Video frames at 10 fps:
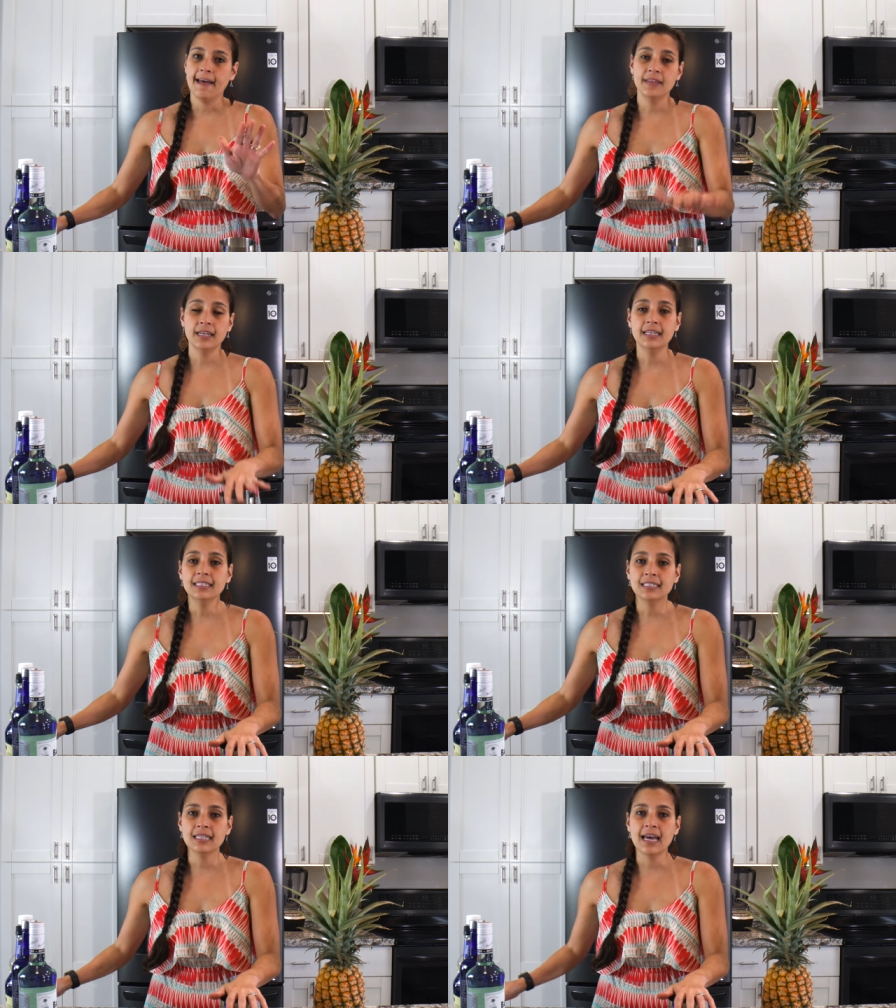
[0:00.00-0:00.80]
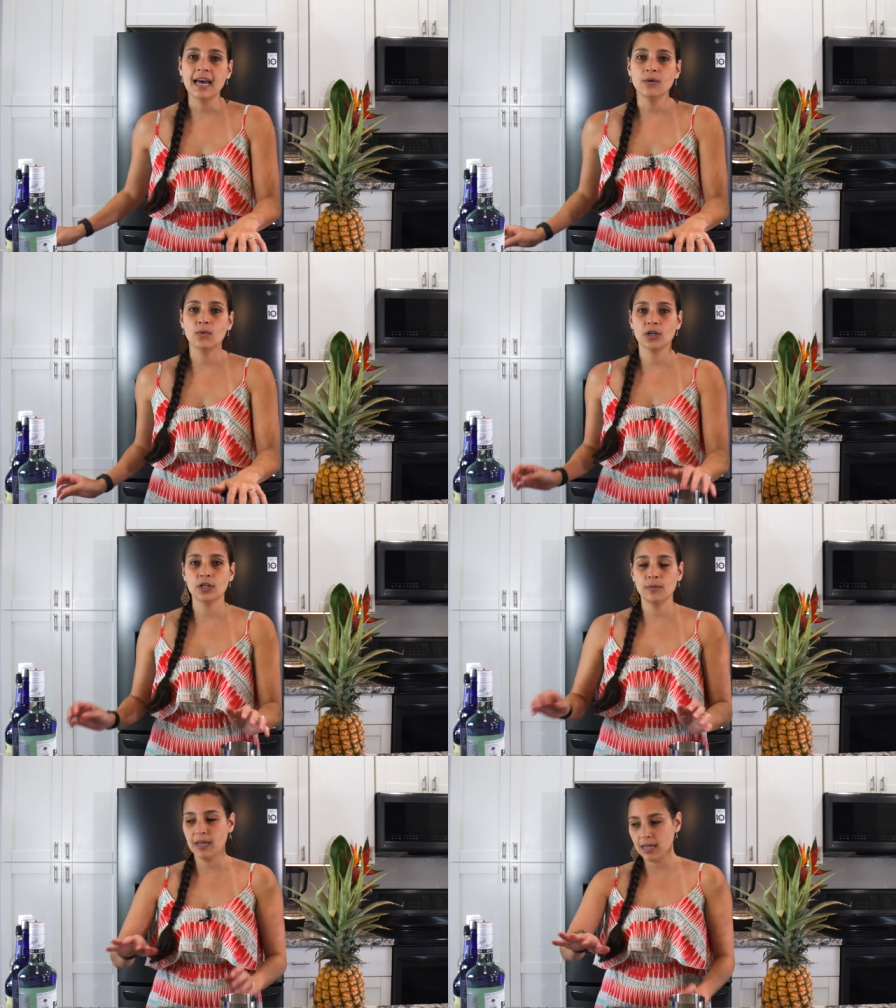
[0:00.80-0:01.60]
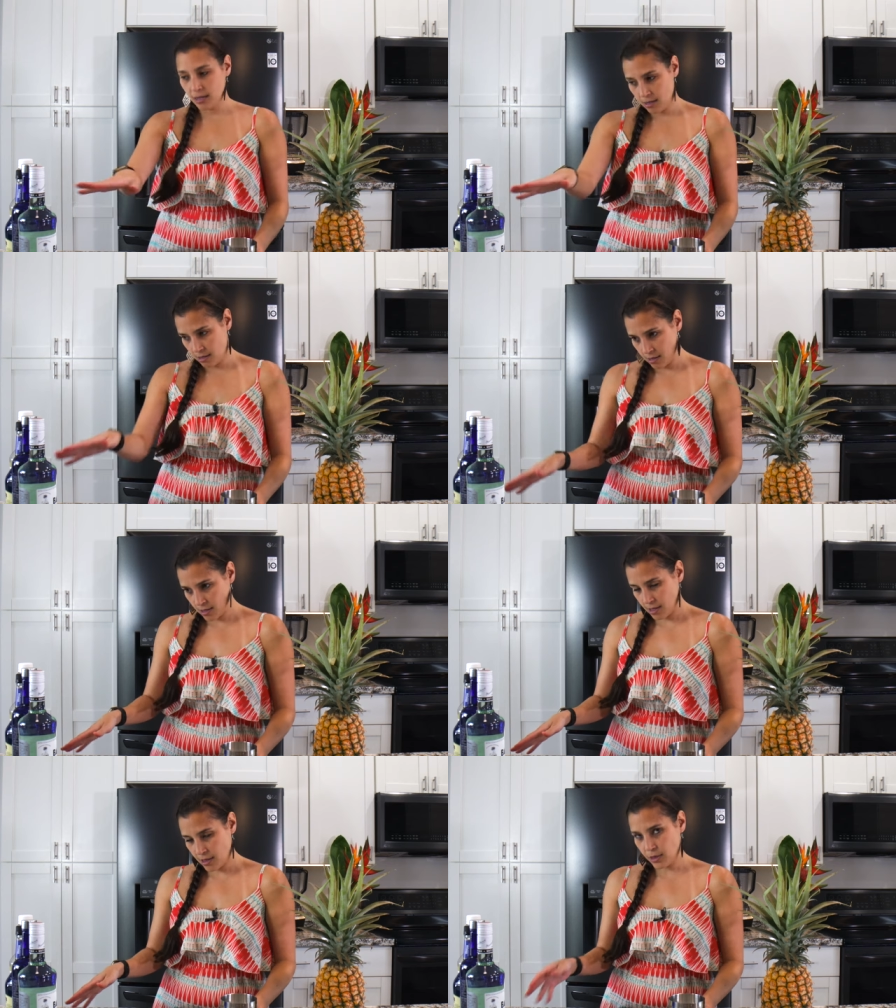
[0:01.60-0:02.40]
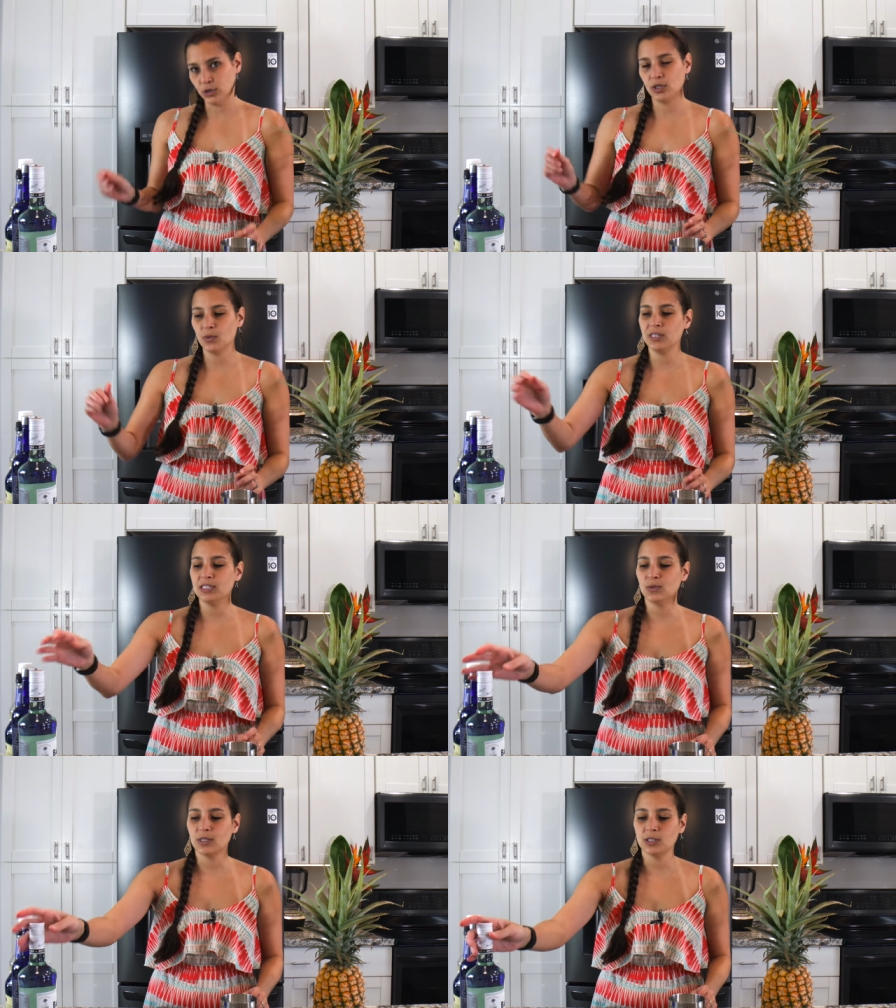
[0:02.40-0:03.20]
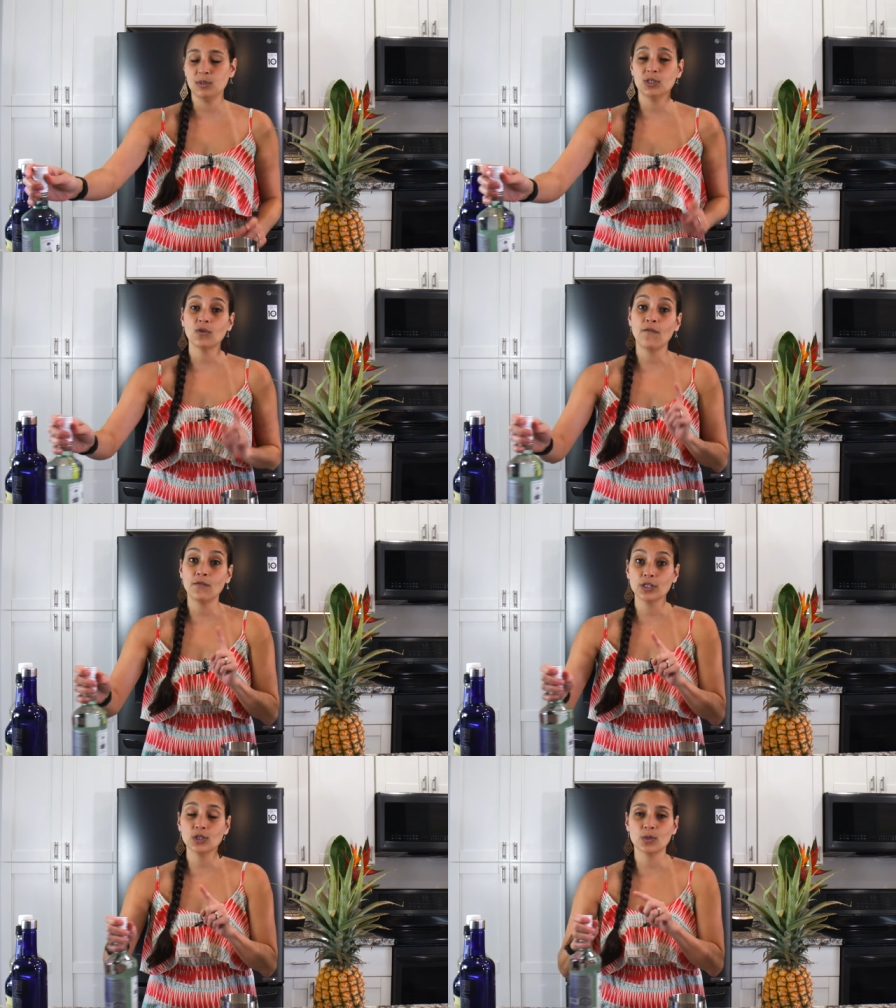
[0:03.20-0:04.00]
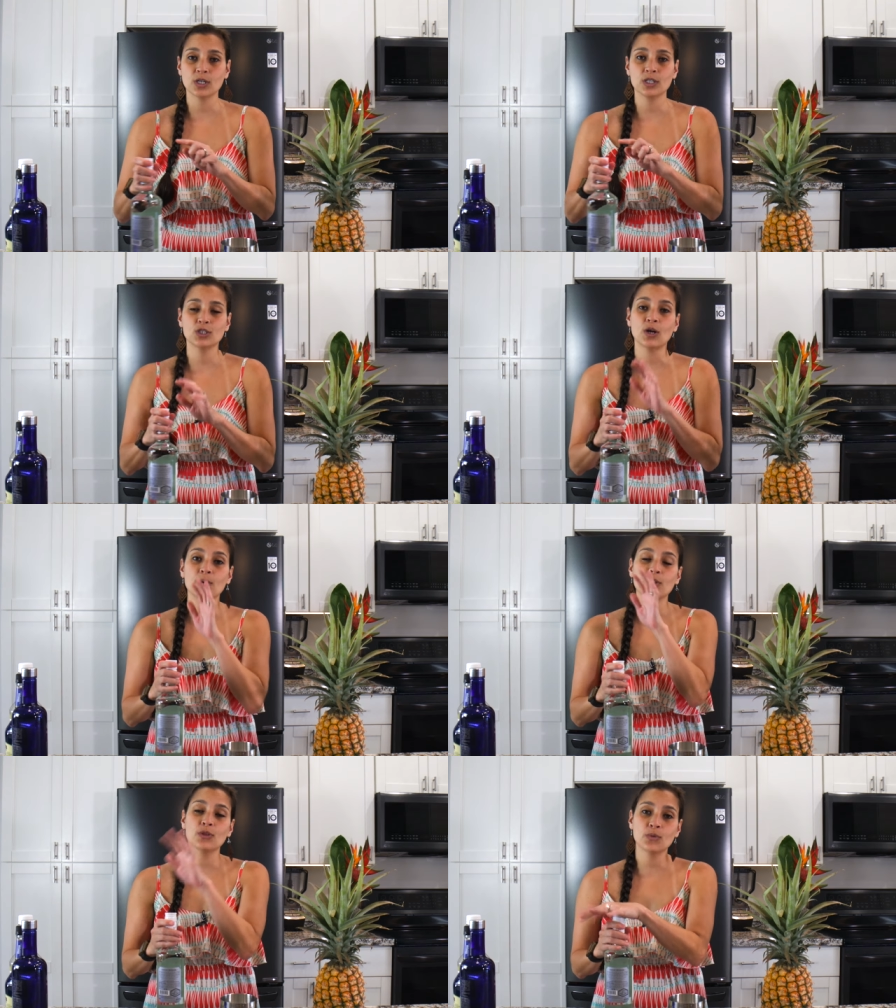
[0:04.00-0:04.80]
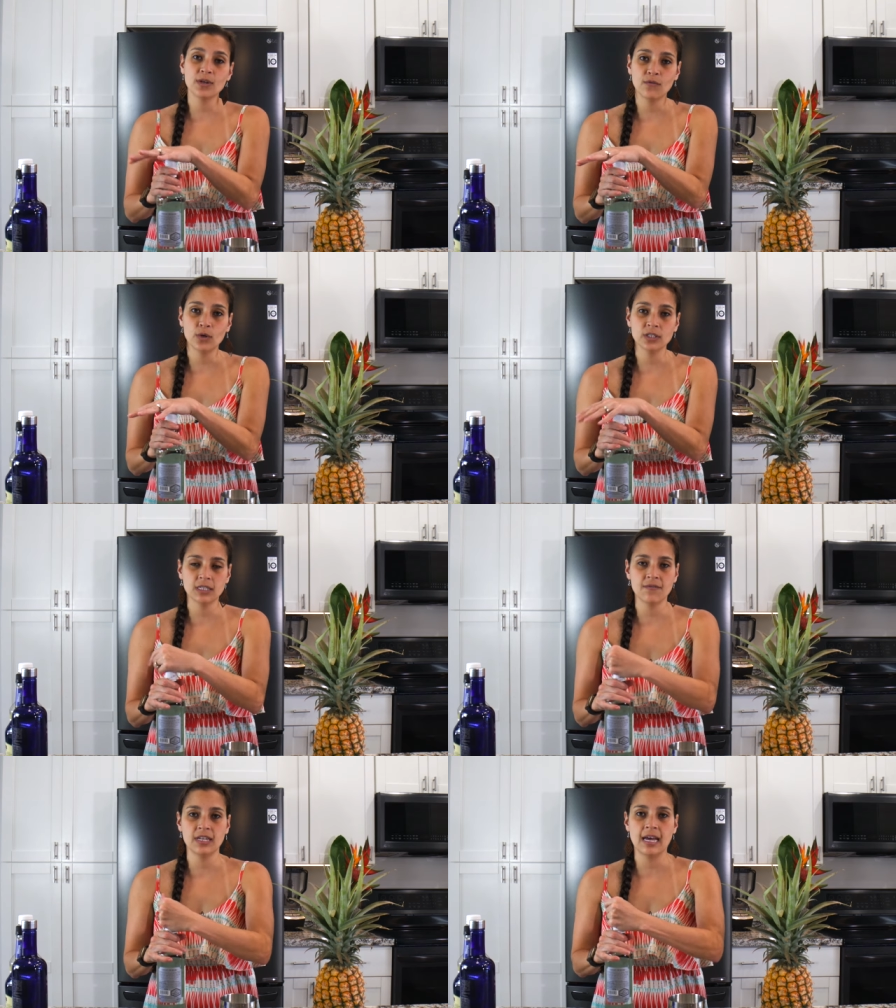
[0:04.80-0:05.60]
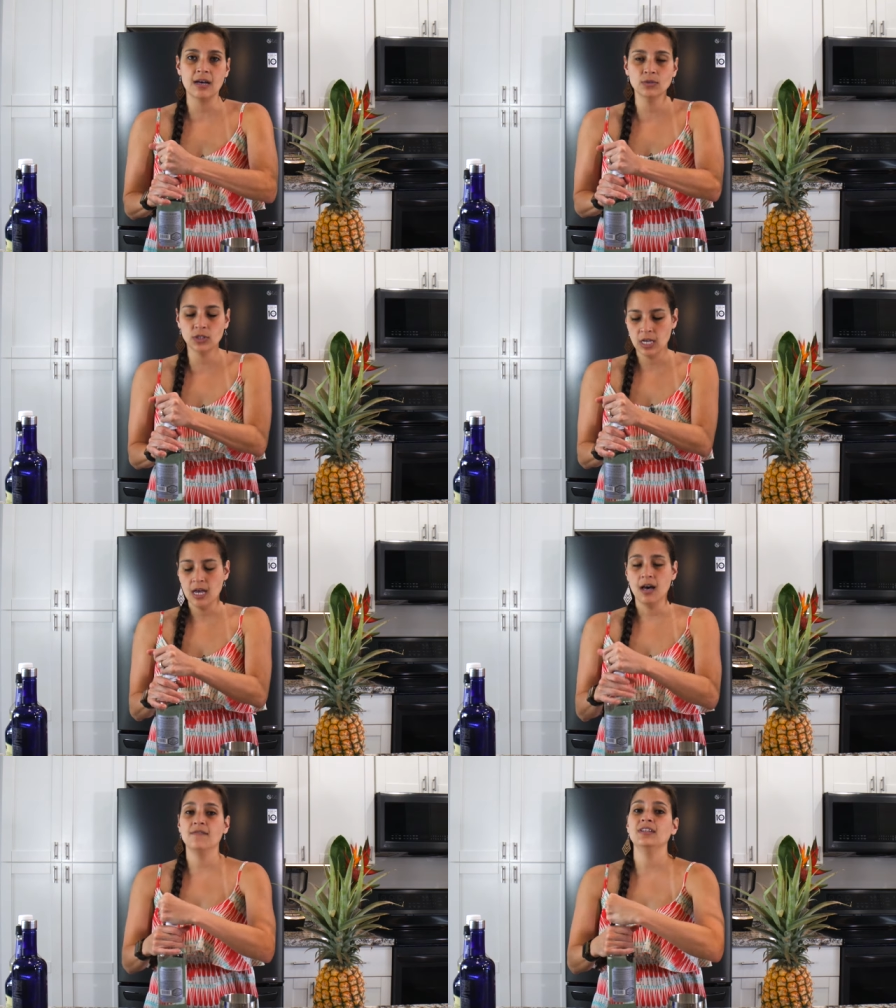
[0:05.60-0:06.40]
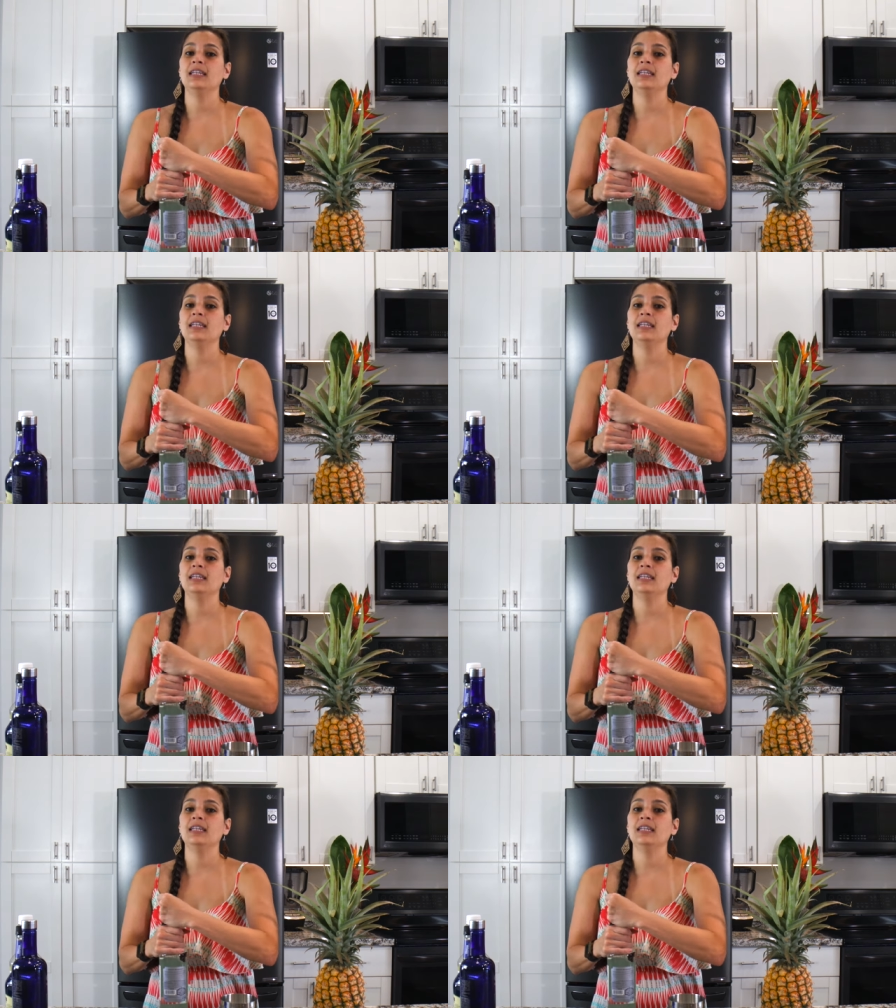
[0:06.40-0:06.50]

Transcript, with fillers: And then into that, we're gonna make the drink with these recipes. So first, we're gonna start with 3/4 of an ounce of a